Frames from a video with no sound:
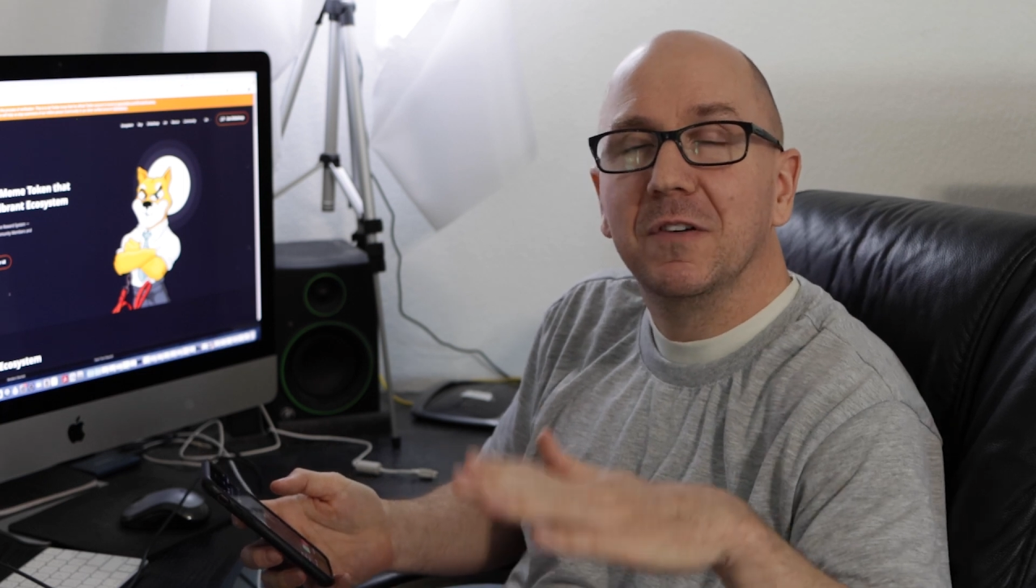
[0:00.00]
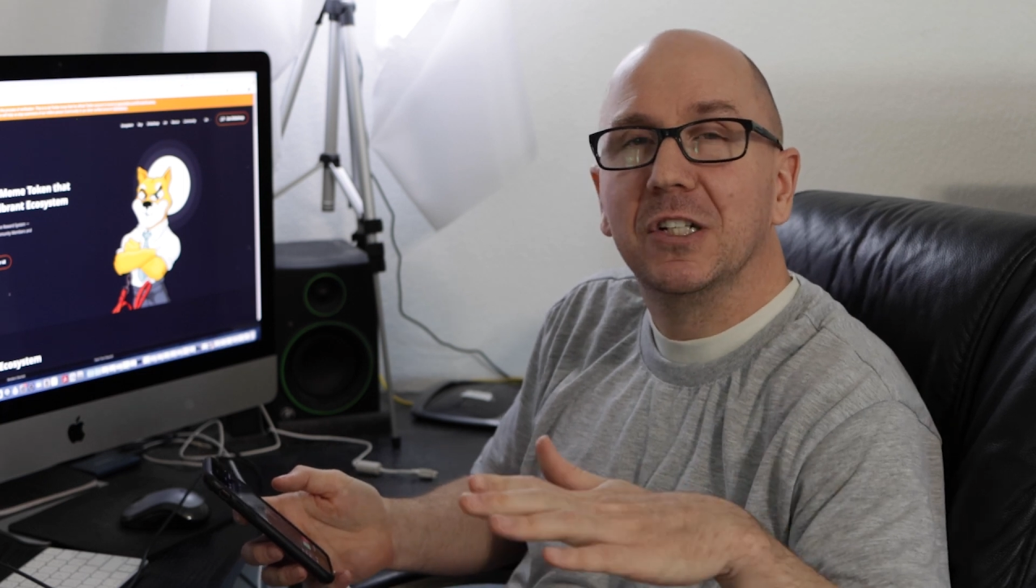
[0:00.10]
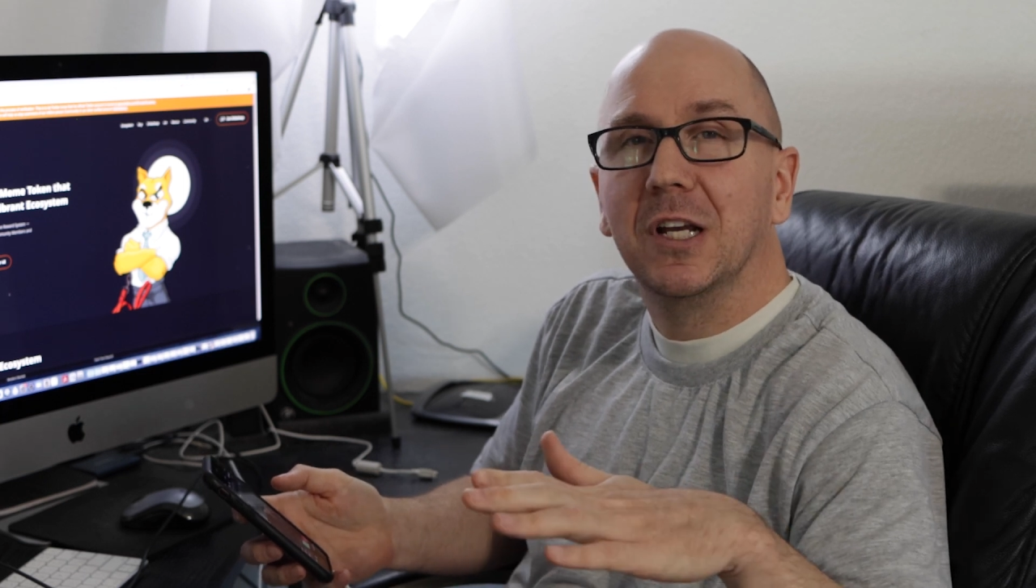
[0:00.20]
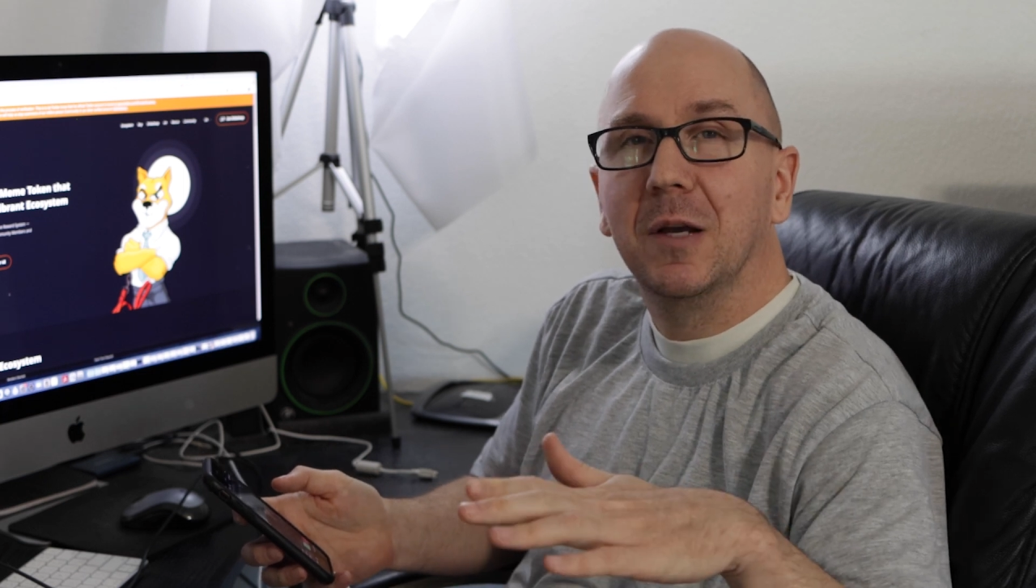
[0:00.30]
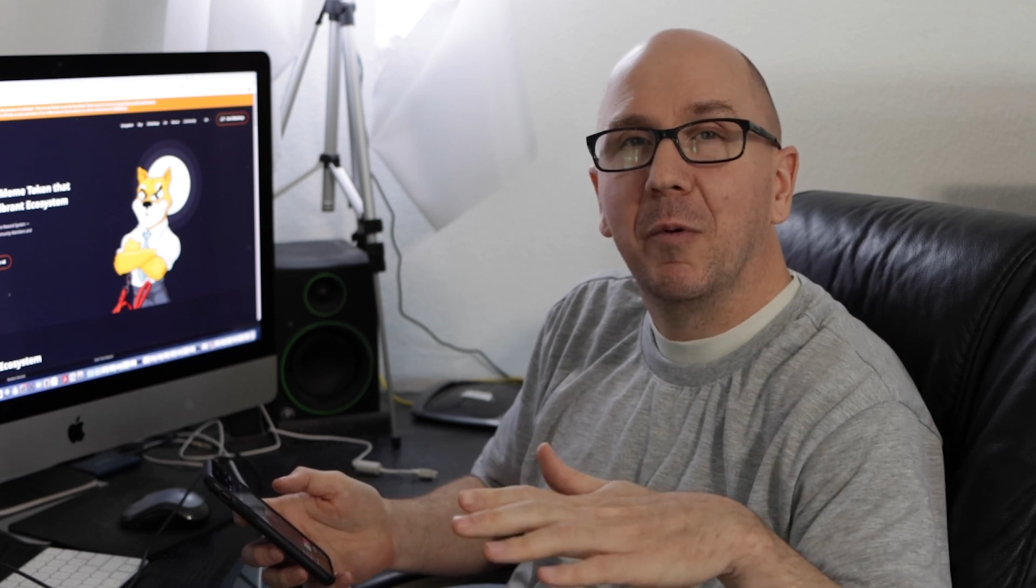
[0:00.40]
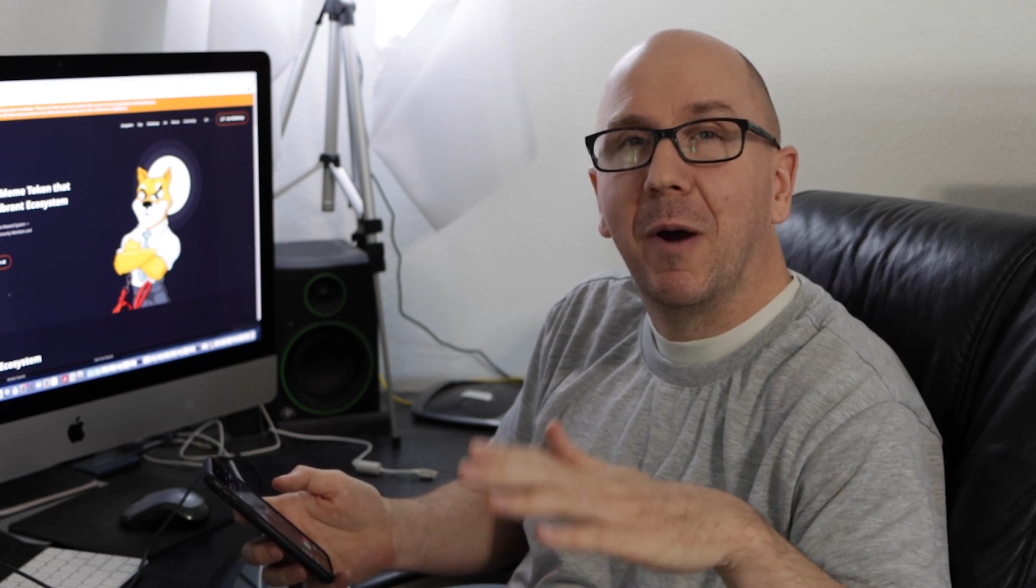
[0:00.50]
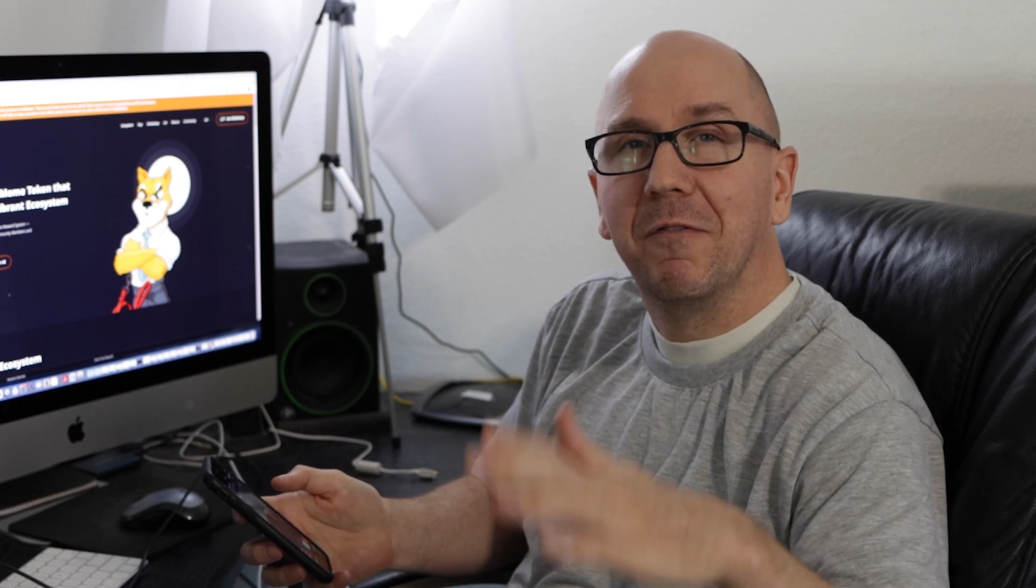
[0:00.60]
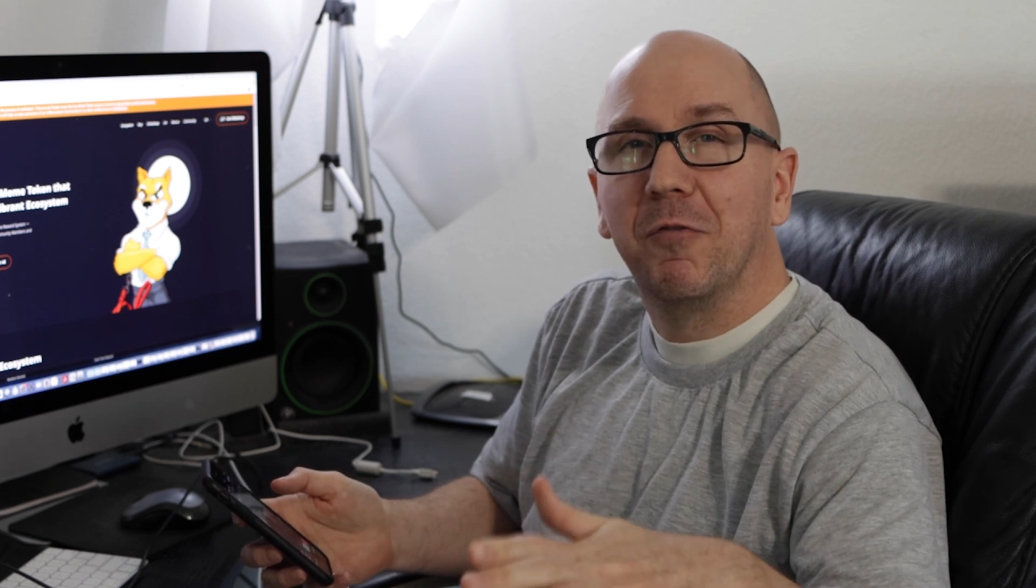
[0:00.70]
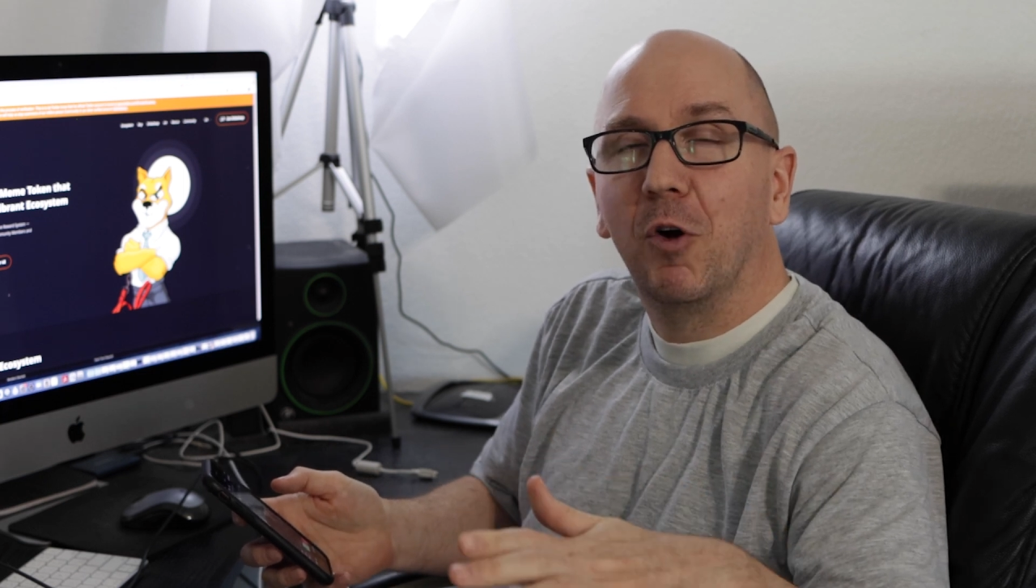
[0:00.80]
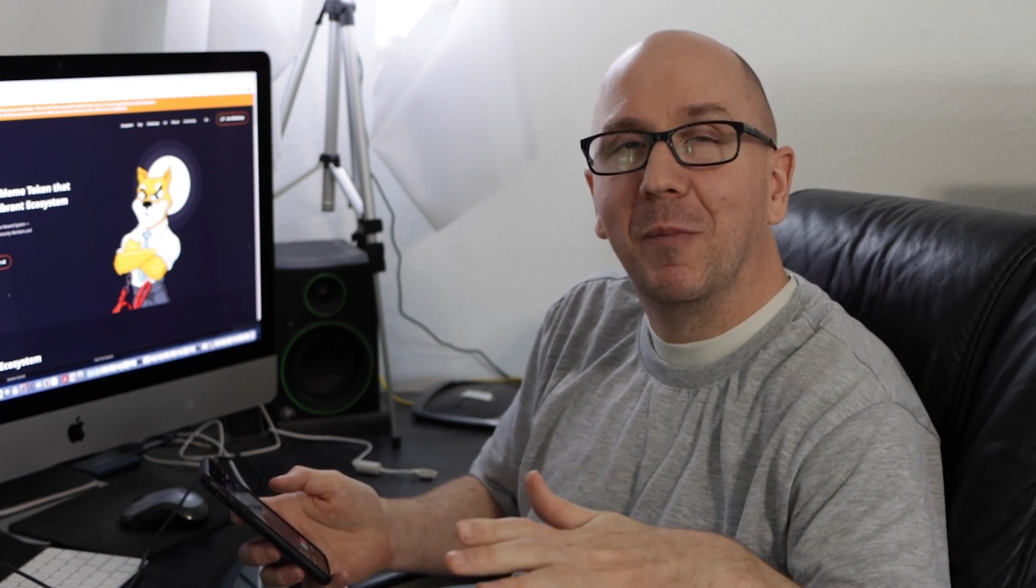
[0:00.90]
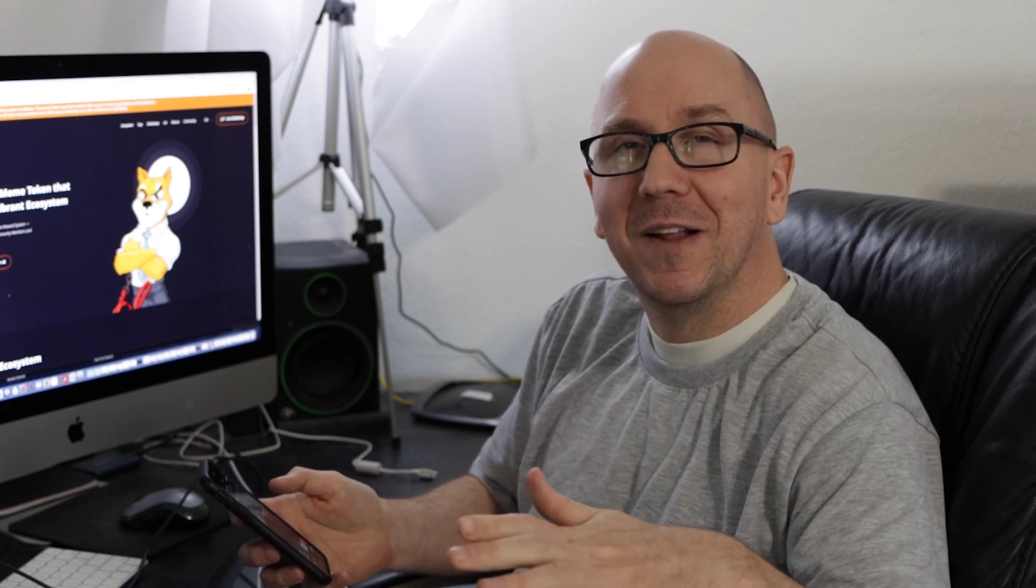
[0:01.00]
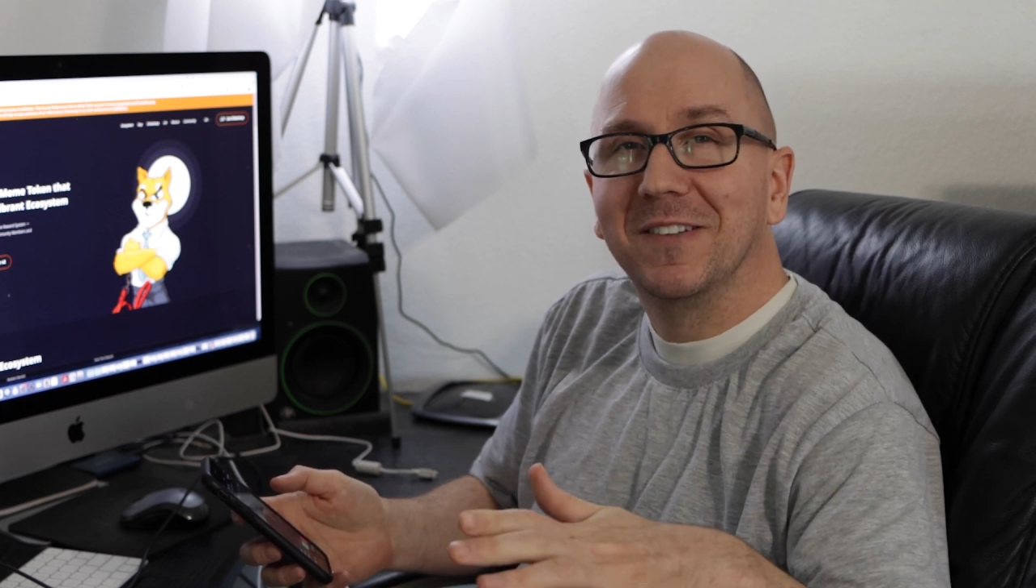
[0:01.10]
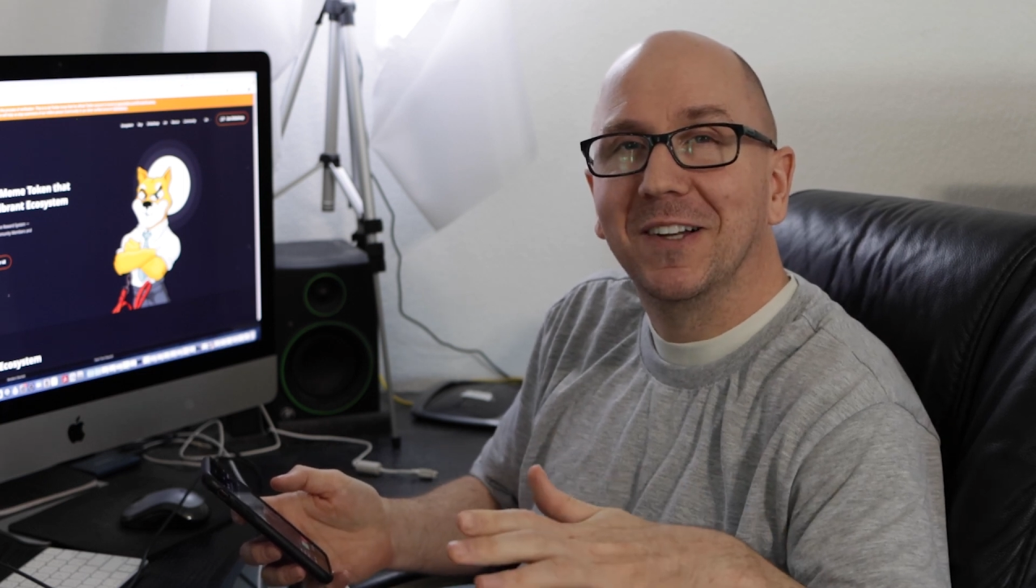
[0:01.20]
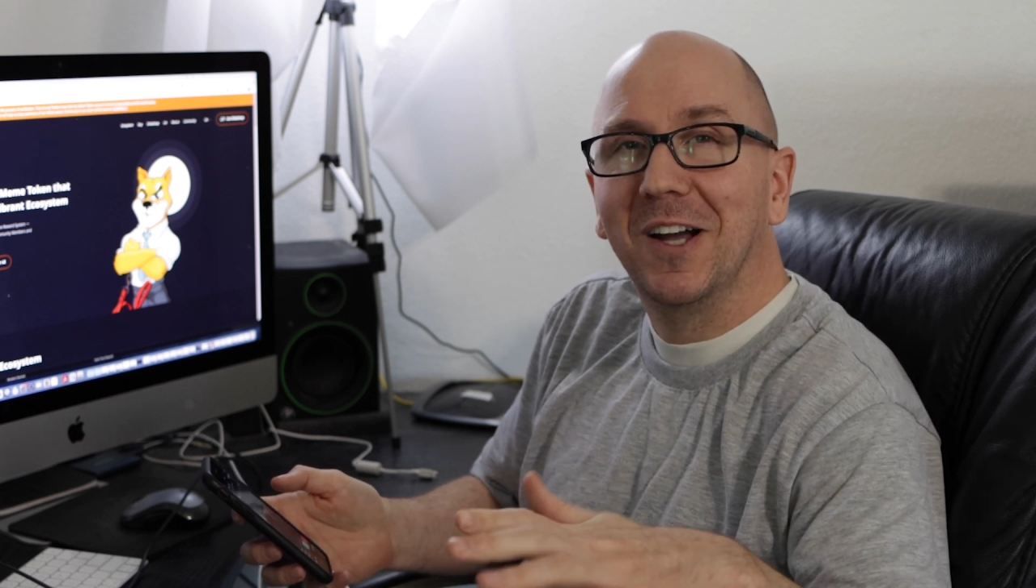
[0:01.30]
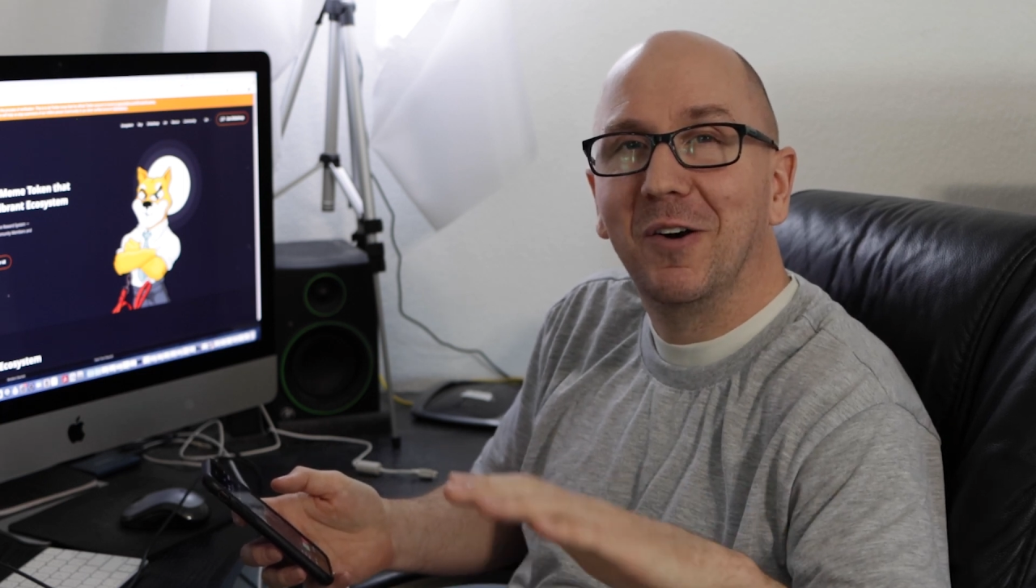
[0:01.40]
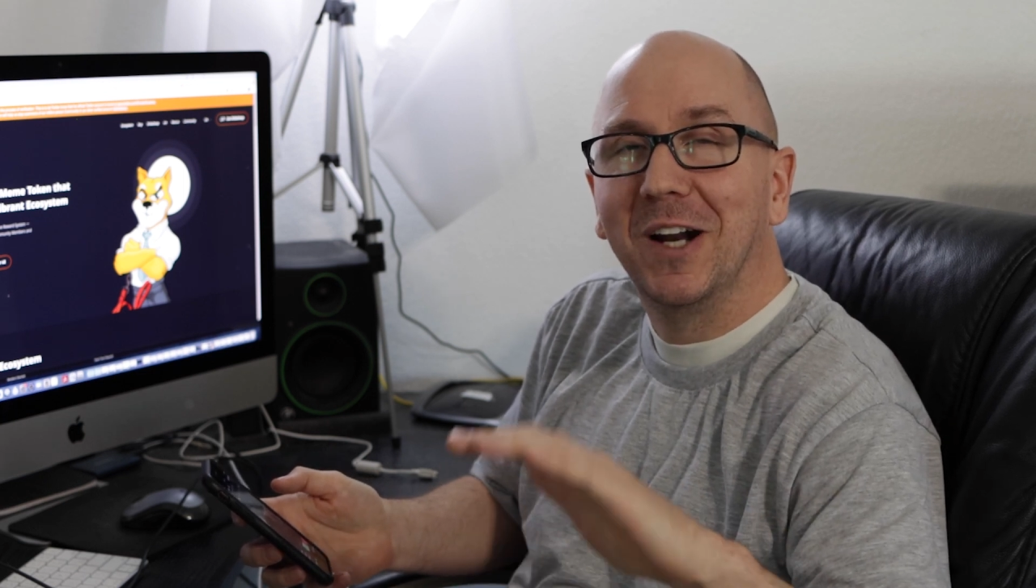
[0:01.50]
SHIB about 4 months ago,